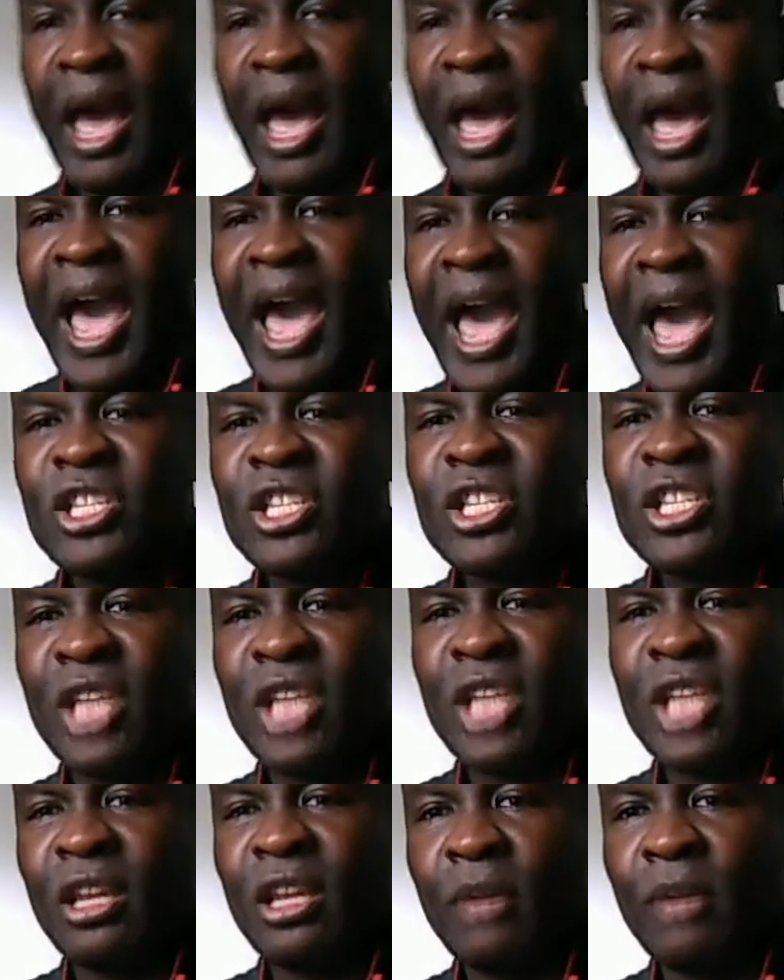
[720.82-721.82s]
I
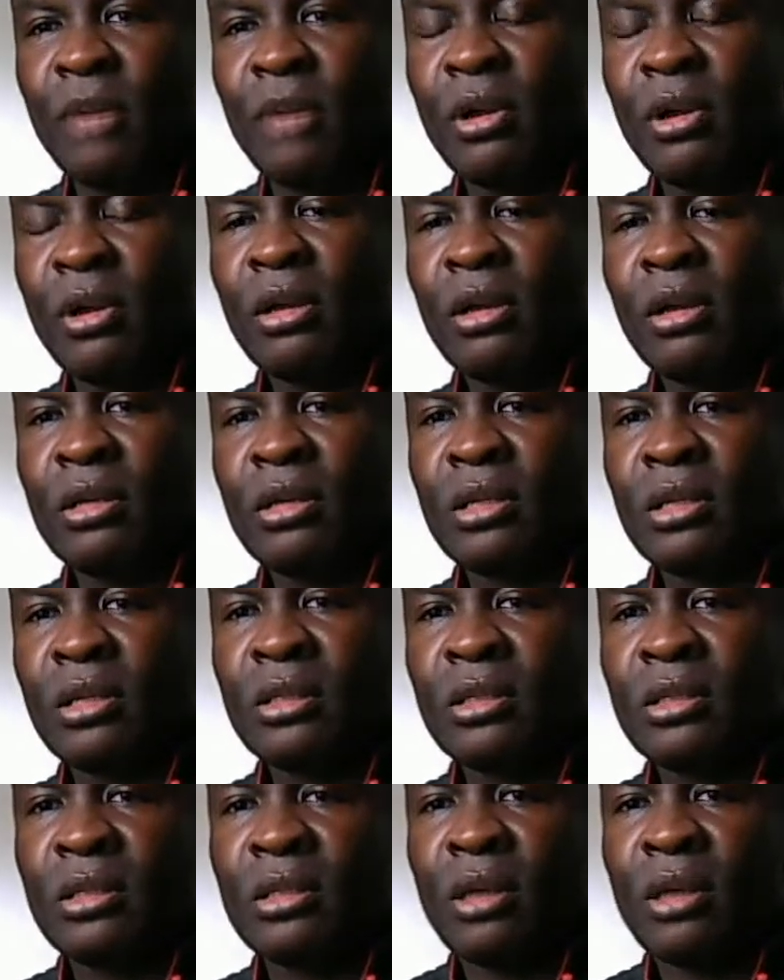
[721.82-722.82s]
stayed up
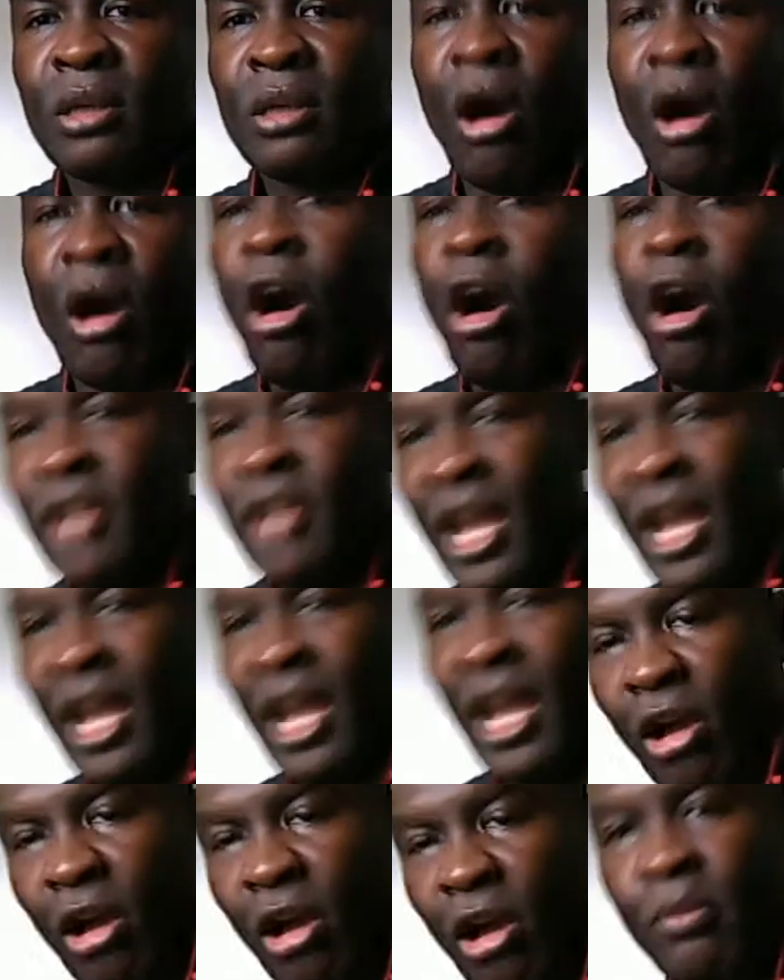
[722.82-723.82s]
all night
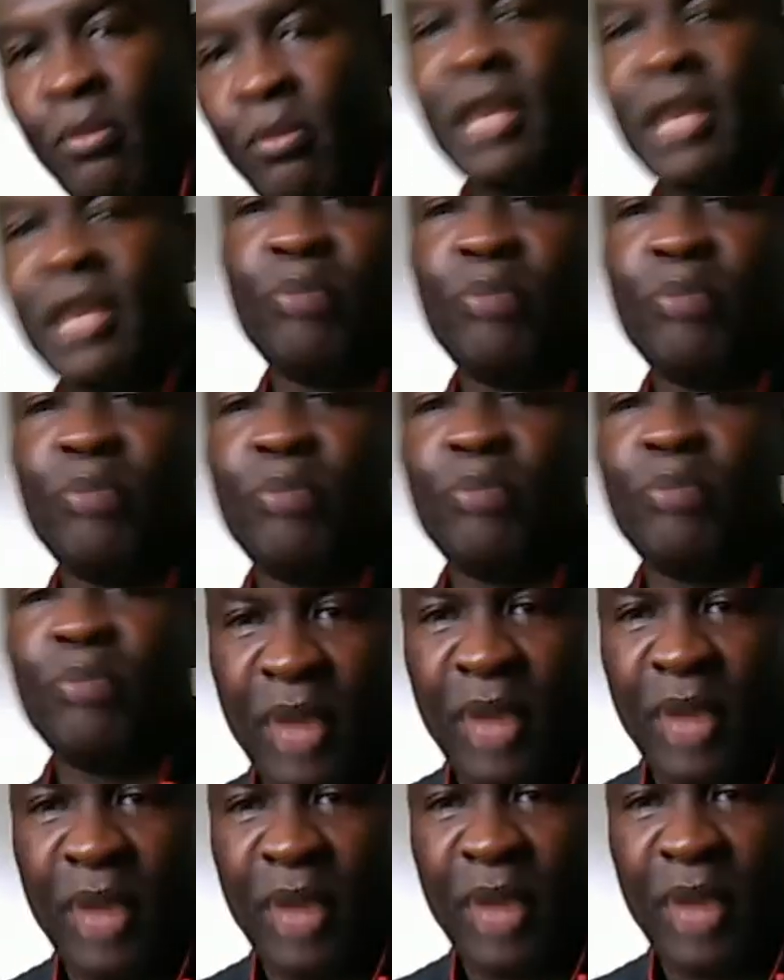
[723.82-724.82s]
long making bean
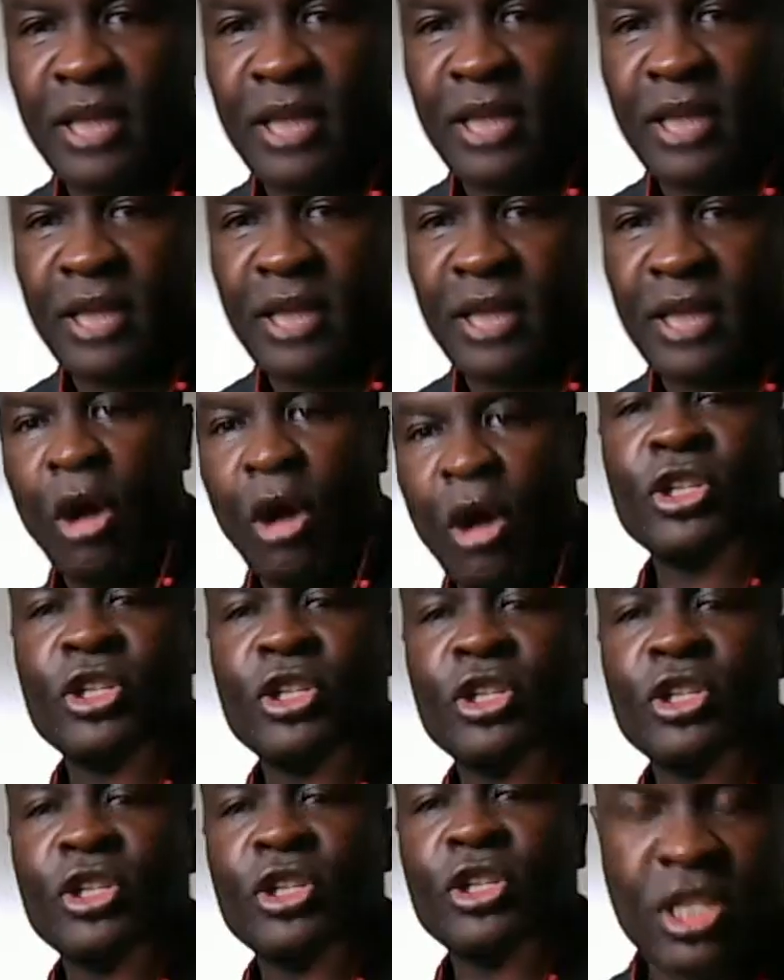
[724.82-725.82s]
pies, on the
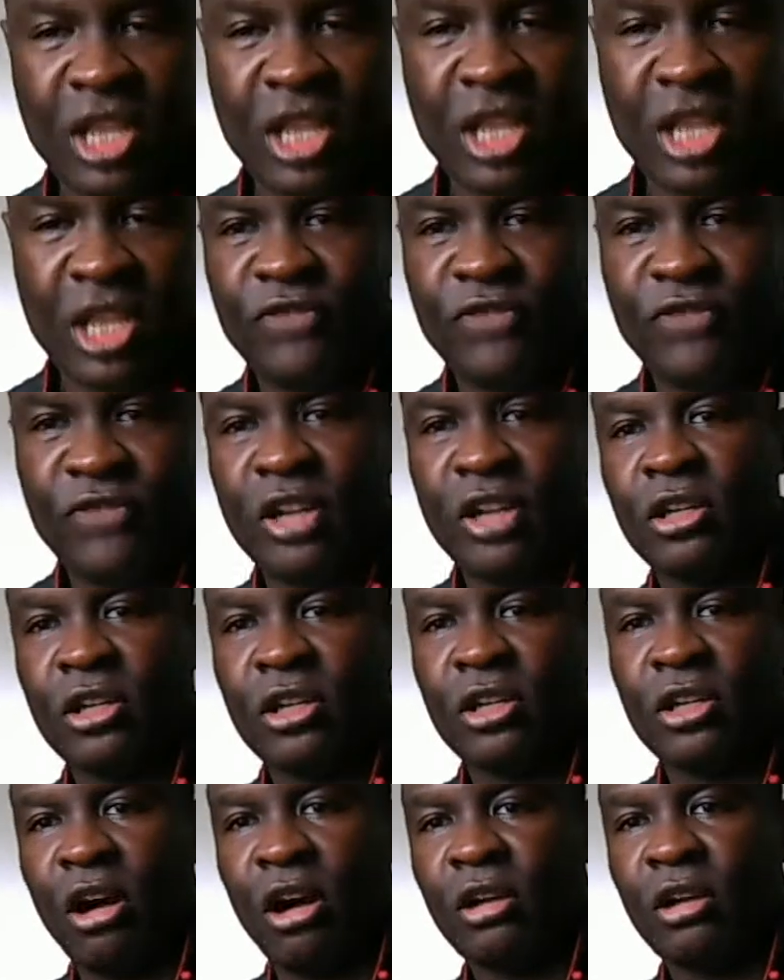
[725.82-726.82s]
streets selling final
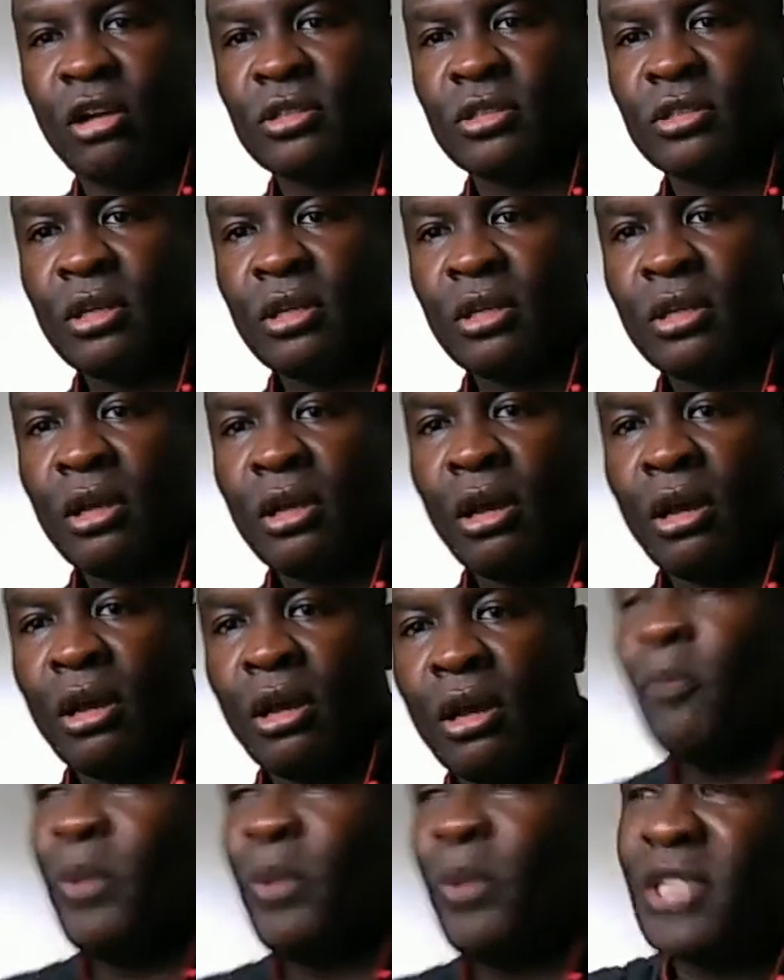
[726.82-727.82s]
calls,
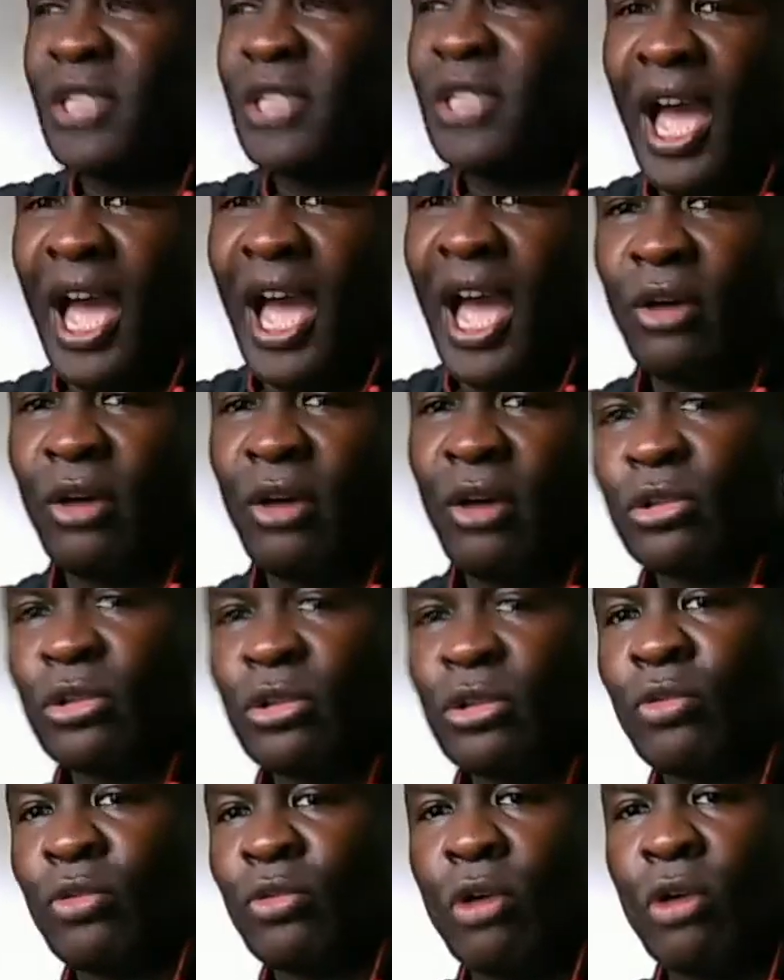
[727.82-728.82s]
up and down the
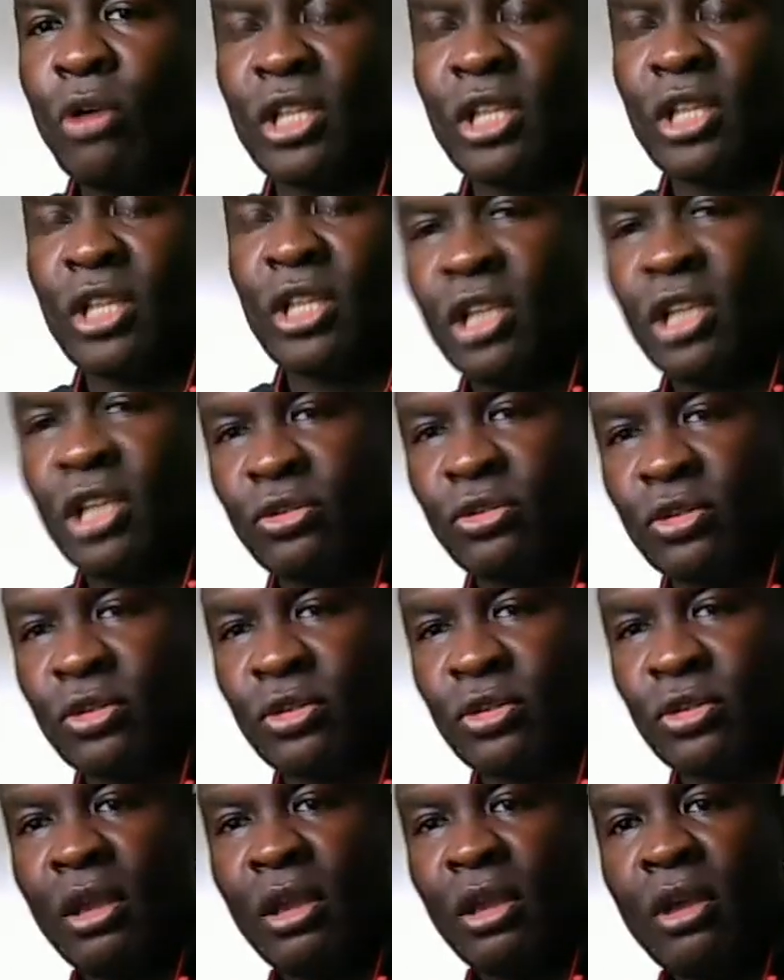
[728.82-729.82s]
roads of this
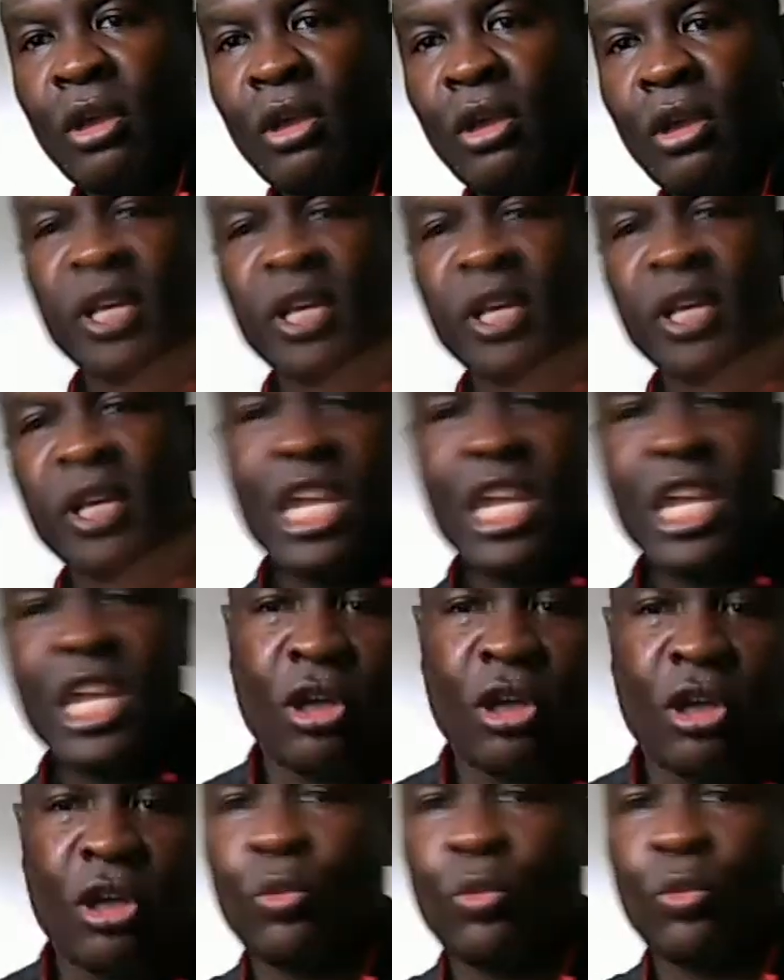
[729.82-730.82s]
country, from the East
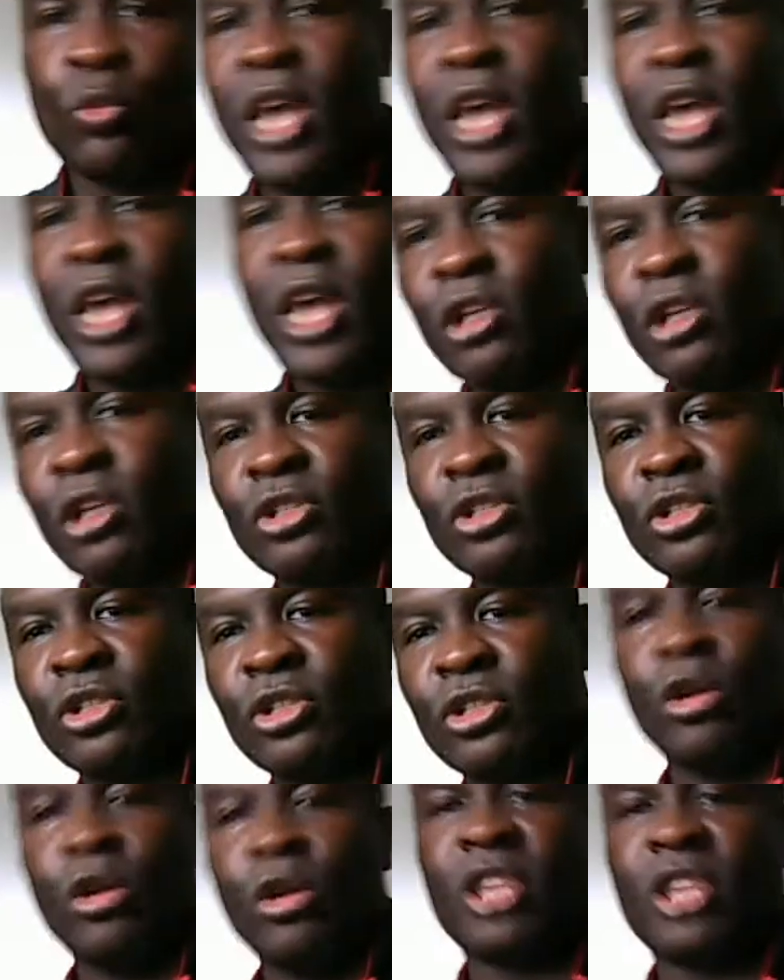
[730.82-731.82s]
Coast, West Coast, the
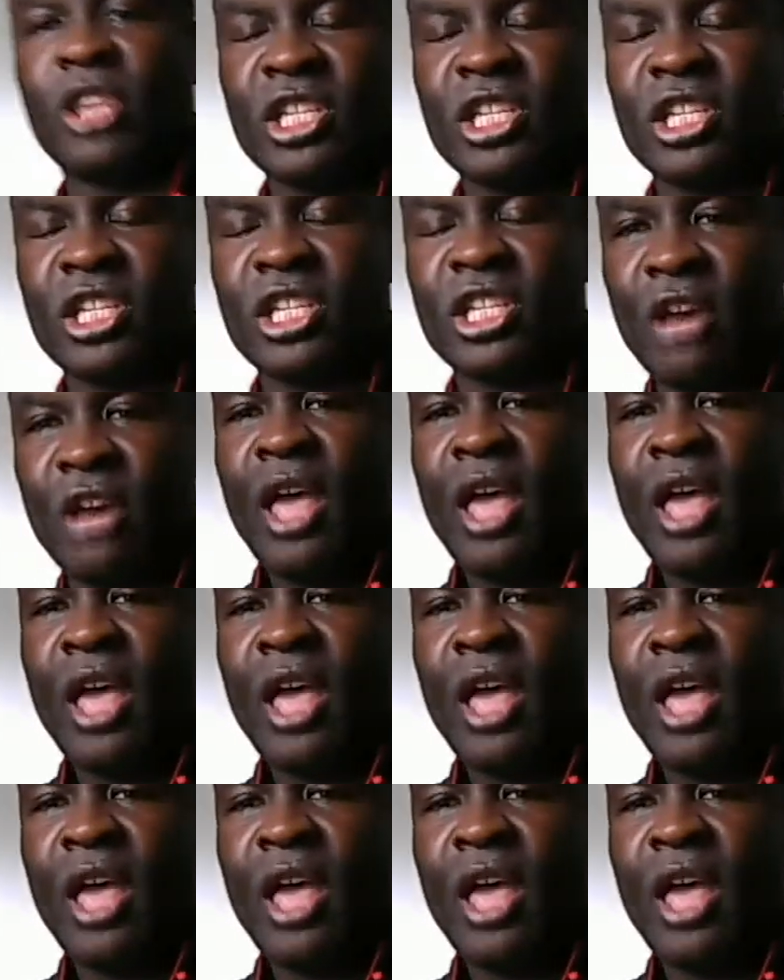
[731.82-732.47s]
North and the South.